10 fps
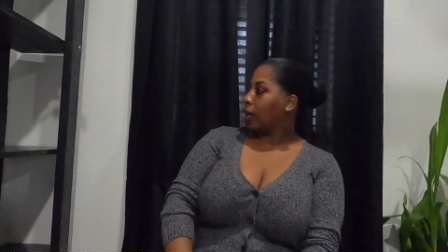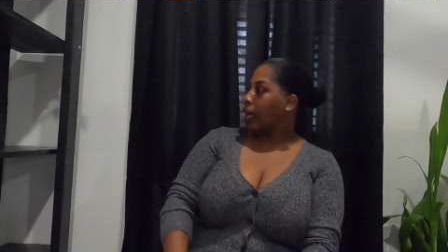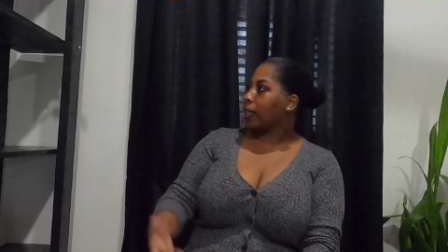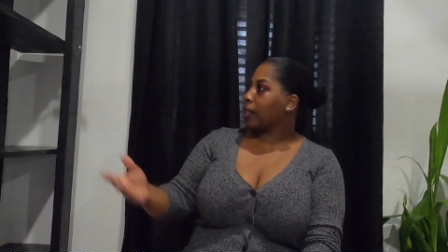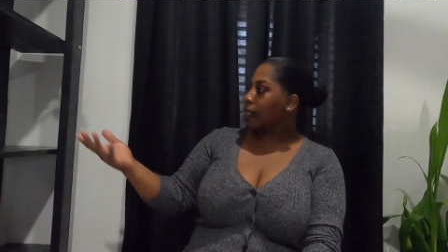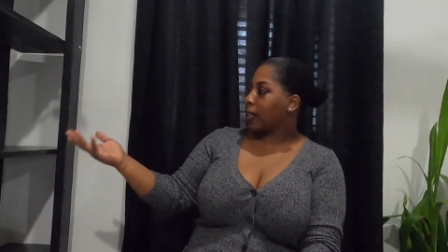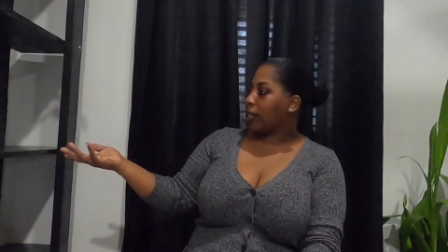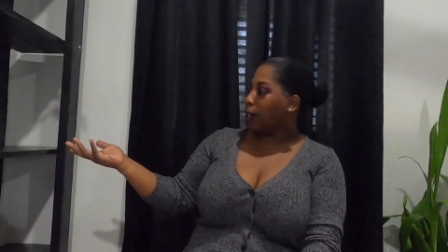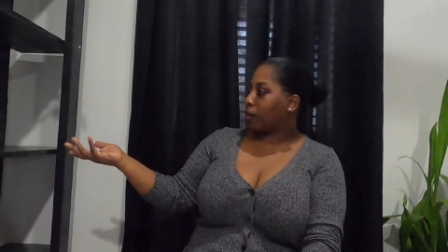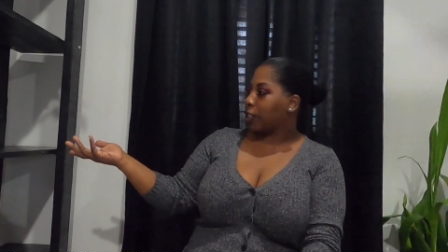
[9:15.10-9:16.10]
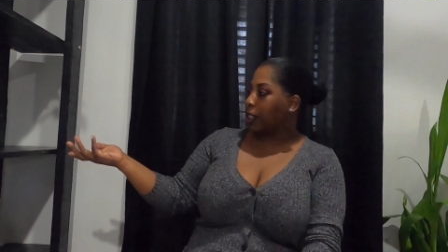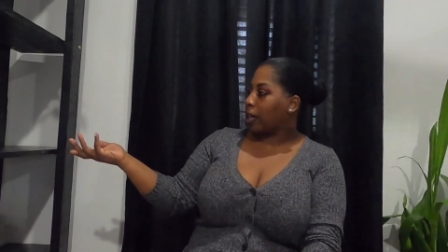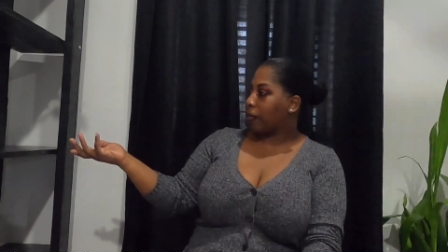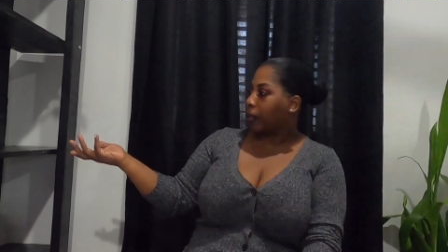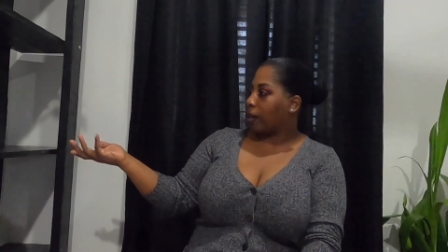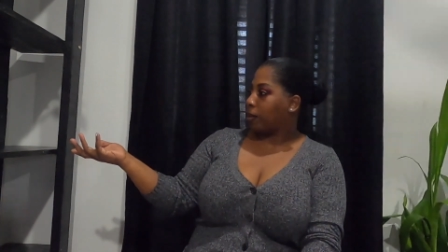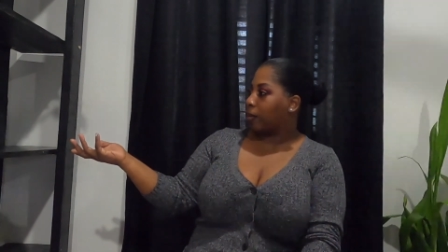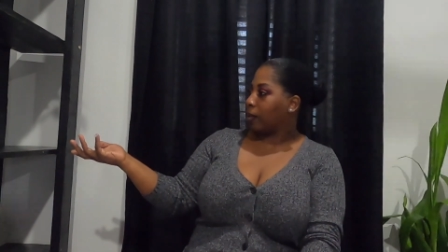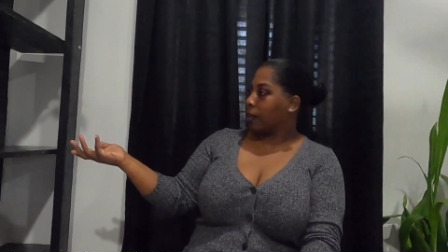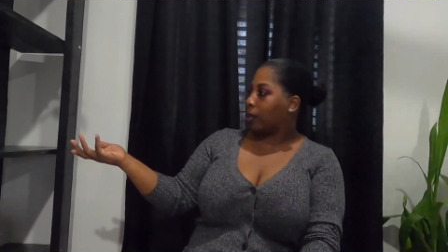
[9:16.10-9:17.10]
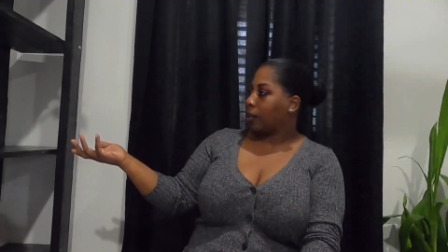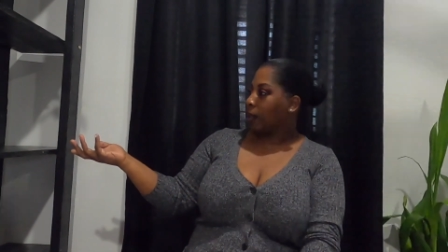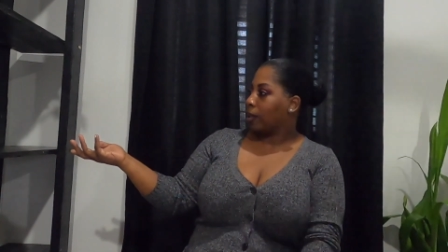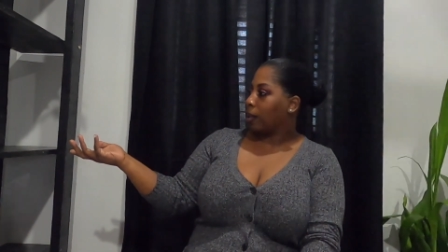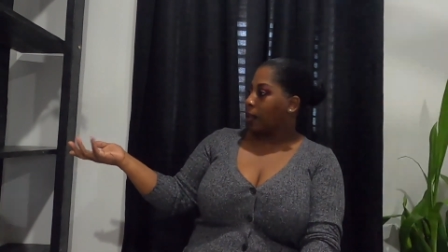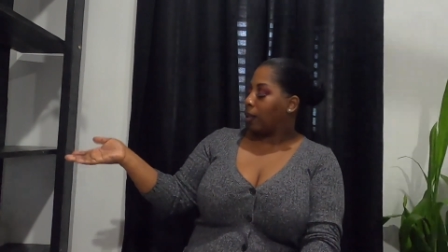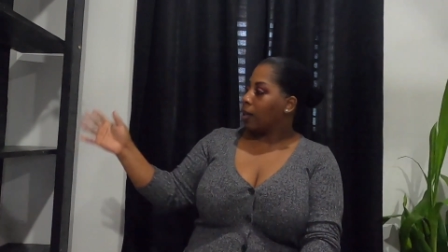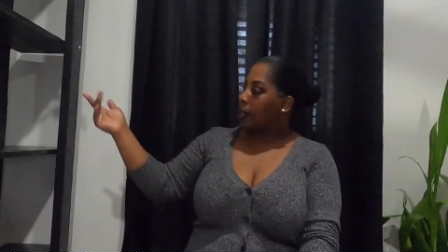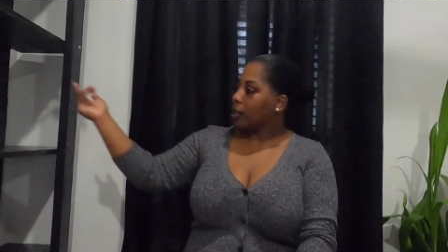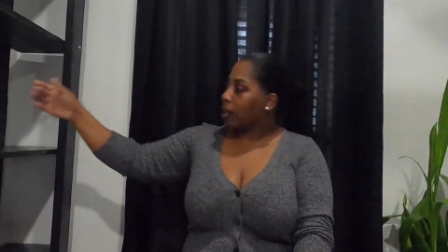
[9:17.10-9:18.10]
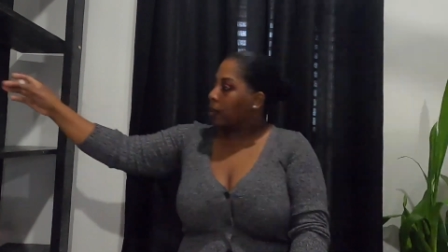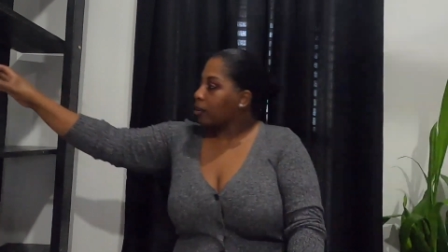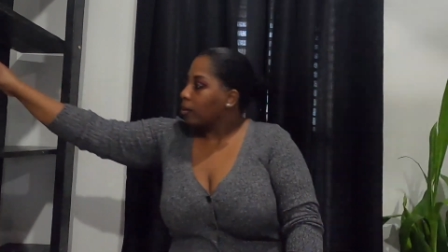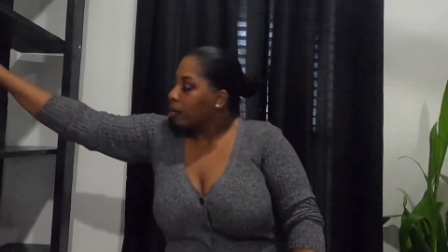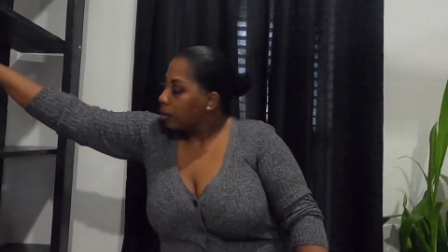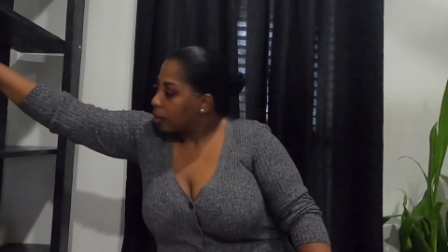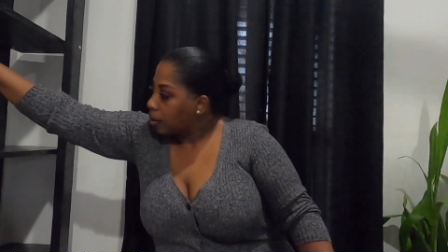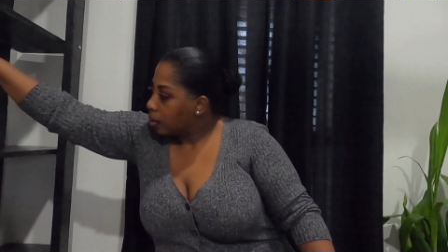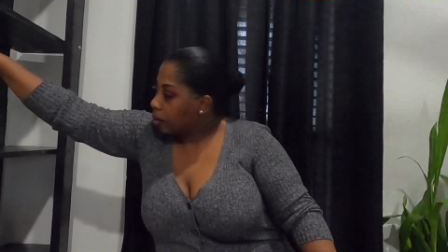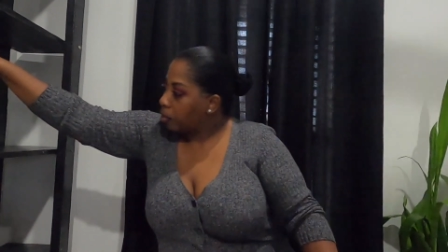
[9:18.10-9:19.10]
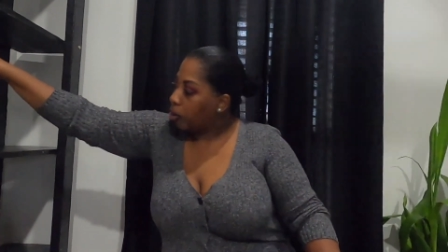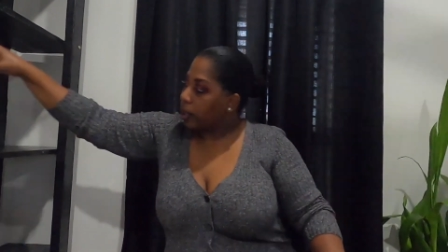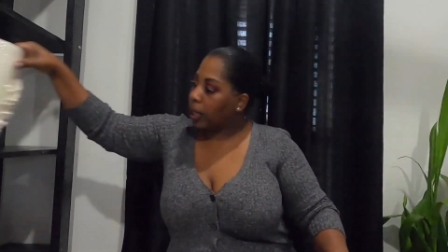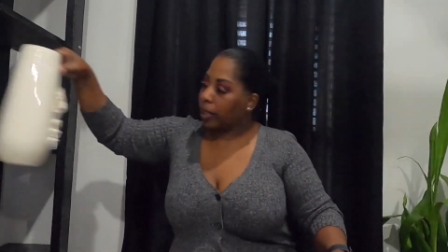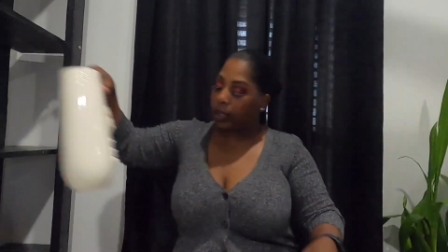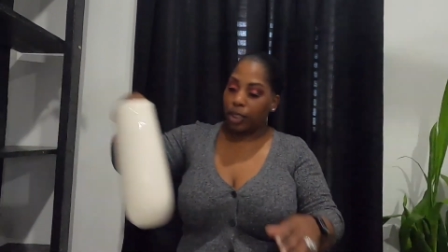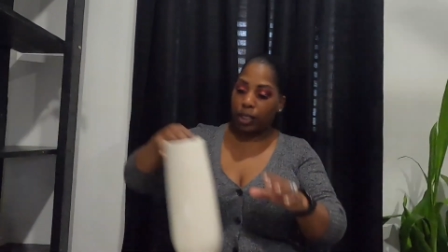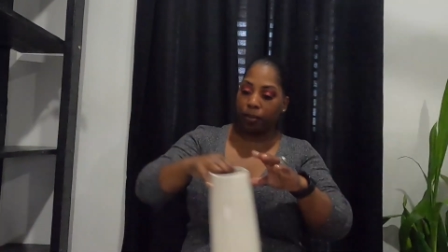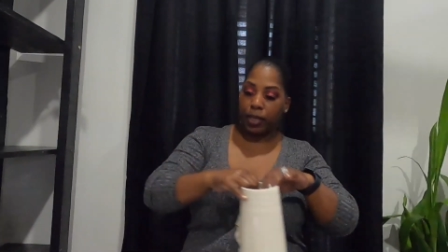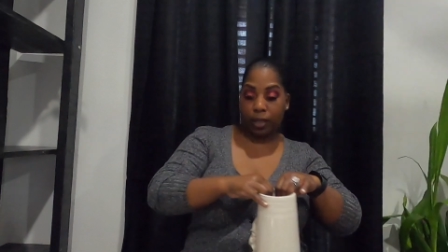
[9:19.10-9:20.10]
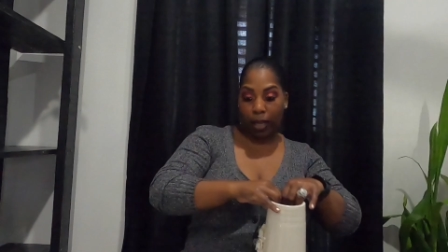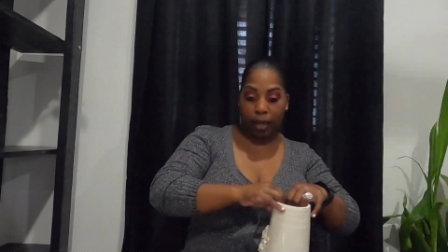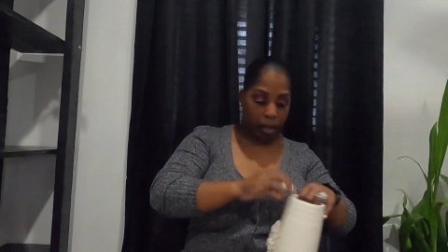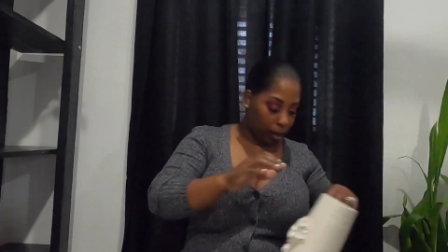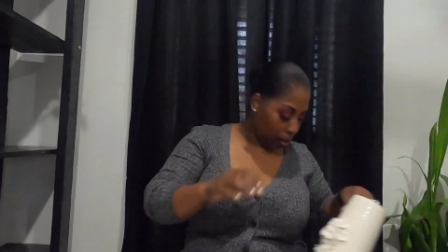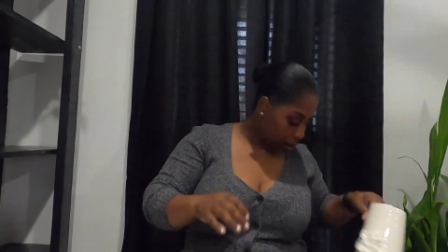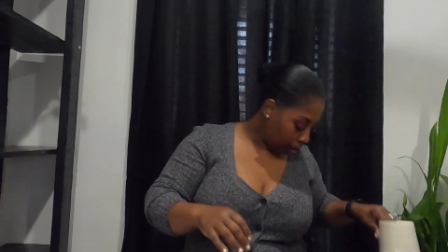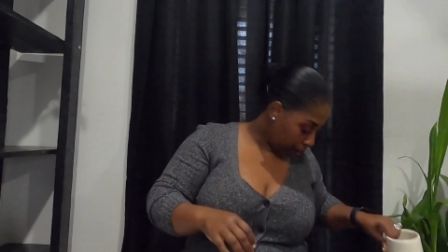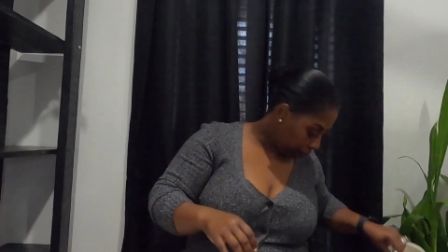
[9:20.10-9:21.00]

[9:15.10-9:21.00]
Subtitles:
It looks good on the shelf though. So more than likely she'll be staying.